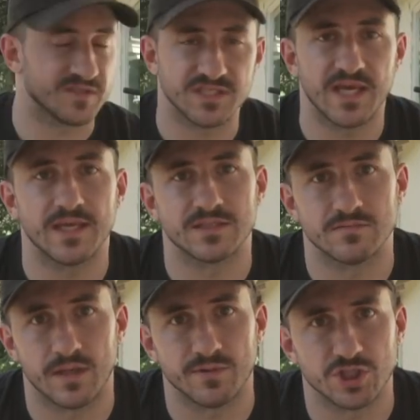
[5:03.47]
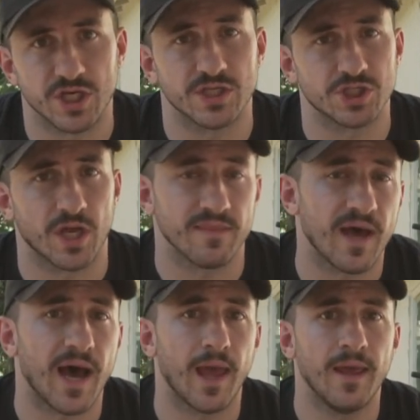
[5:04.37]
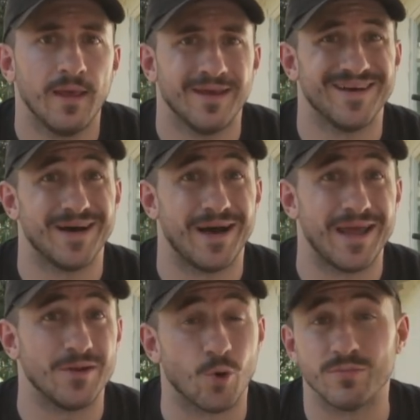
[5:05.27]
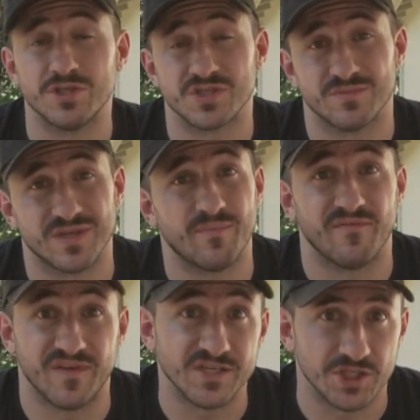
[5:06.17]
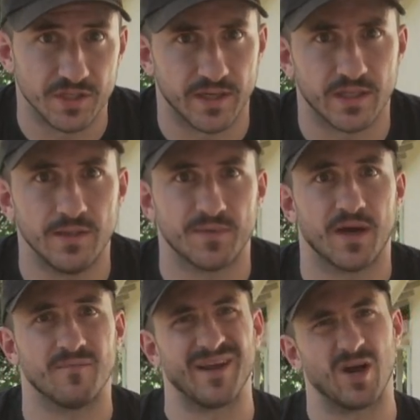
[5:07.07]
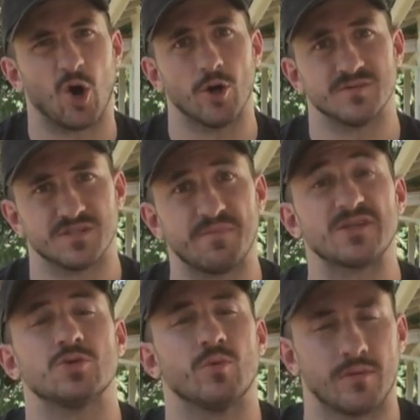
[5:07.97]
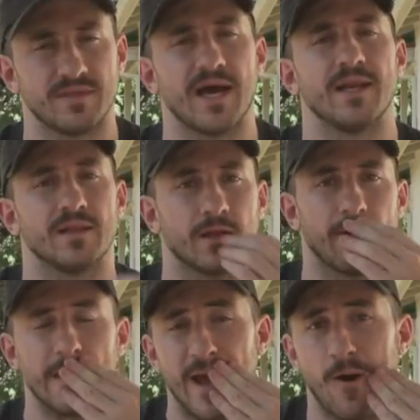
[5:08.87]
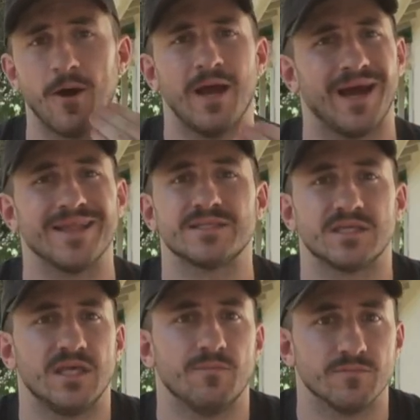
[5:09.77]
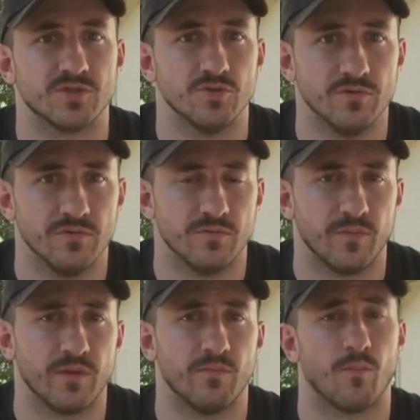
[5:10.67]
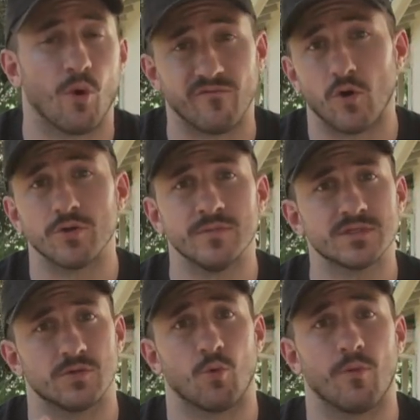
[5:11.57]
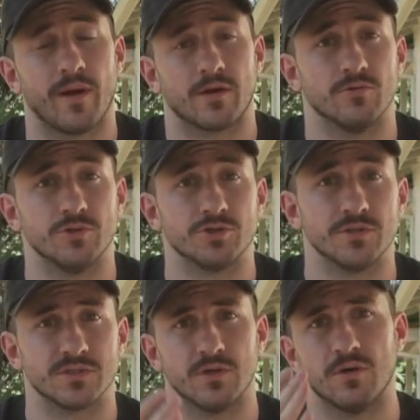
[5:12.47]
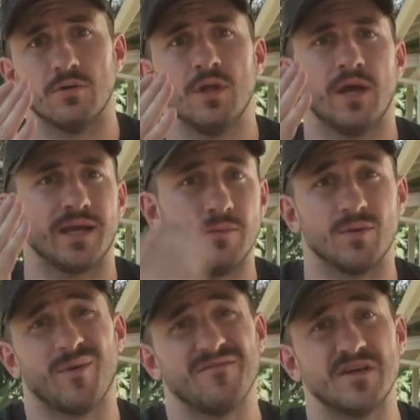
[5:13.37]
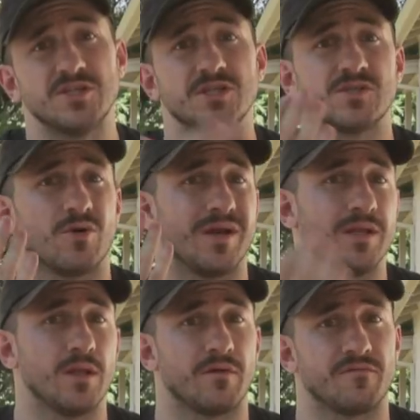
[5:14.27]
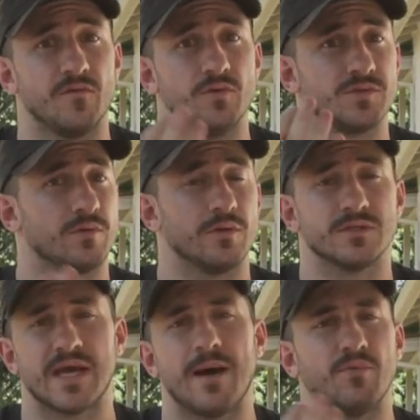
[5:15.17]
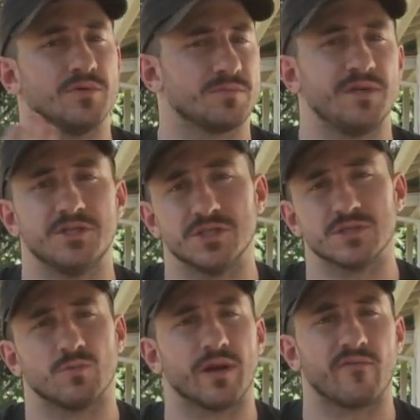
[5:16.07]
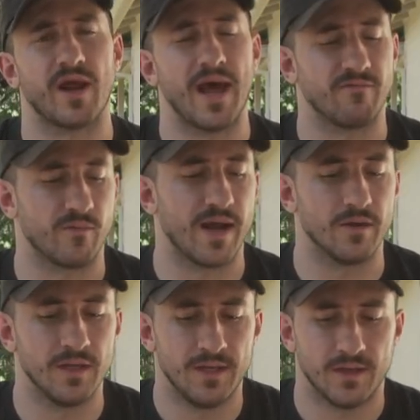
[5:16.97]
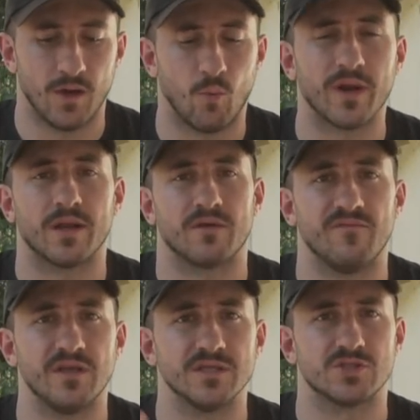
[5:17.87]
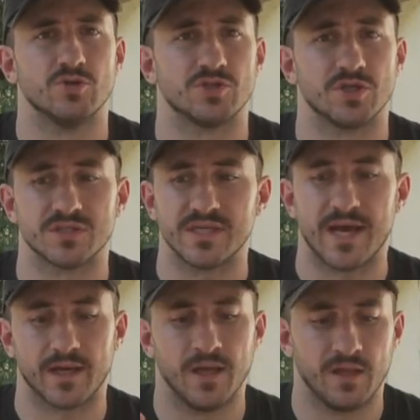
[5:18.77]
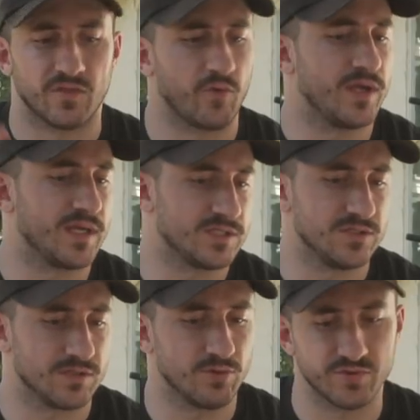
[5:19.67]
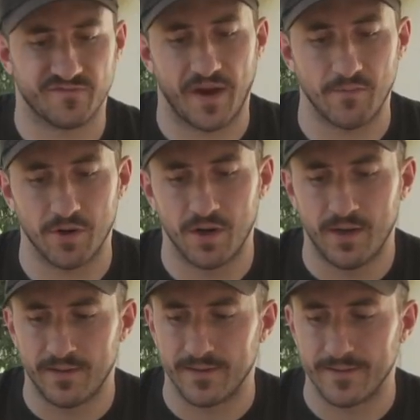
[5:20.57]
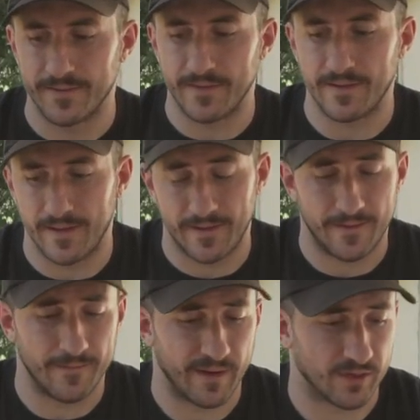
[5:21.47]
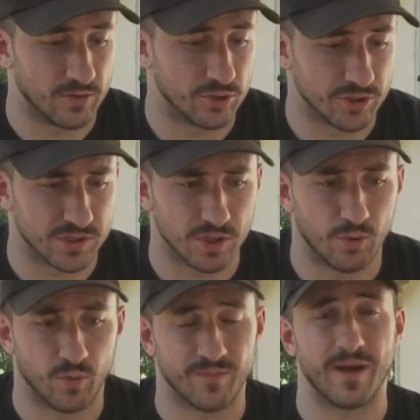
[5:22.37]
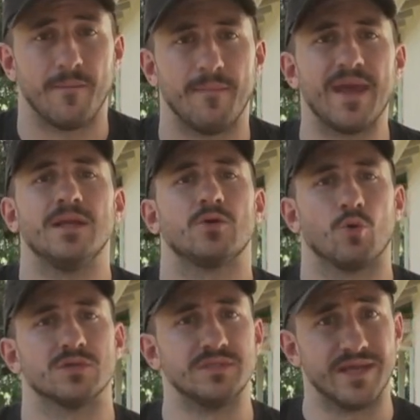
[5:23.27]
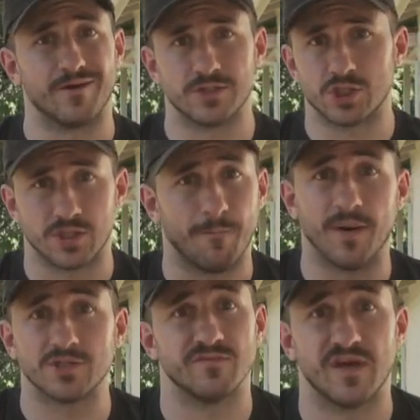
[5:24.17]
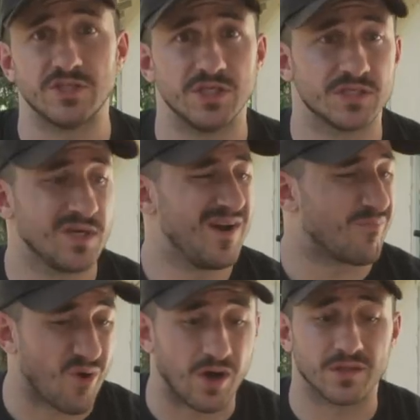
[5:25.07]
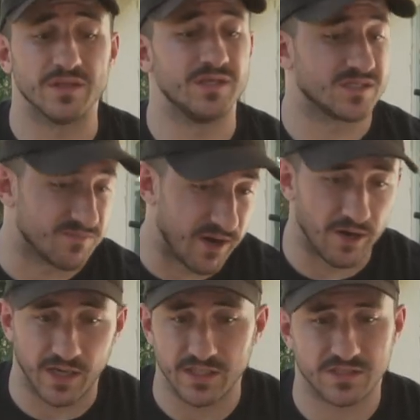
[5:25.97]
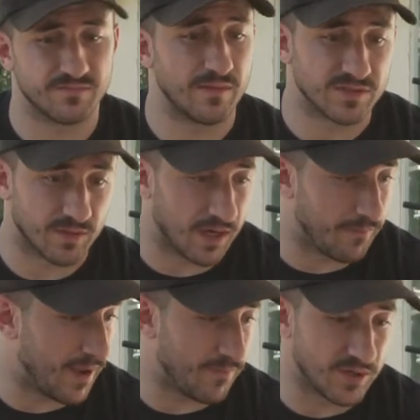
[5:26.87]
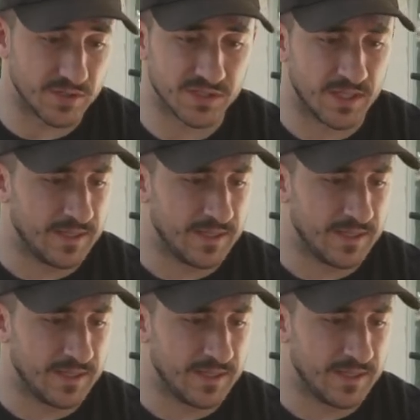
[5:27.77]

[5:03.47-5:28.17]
a steak, some type of chicken, chicken thigh, and normally just some type of veggie. I keep kind of my carbs, especially when I'm dieting like right now, I like to keep them to eh, more volume voluminous or more micronutrients. So I keep it in my veggies or I eat a lot of fruit. So whether it's apples, peaches, whatever I have around, uh, one out of convenience, two it's a good snack, three it gets you some of those fiber uh, and, and, micronutrients. So with my main course dinner, it's just a bunch of veggies, broccoli, asparagus, maybe some kind of peppers,